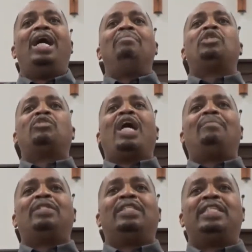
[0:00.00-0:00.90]
I'm
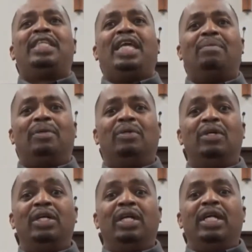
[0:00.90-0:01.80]
strapped to the
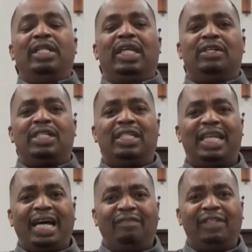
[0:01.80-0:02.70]
table there's
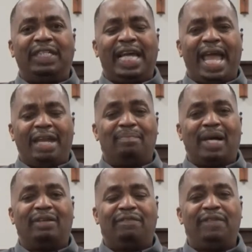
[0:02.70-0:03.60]
lava at
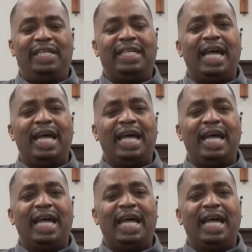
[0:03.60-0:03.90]
my feet.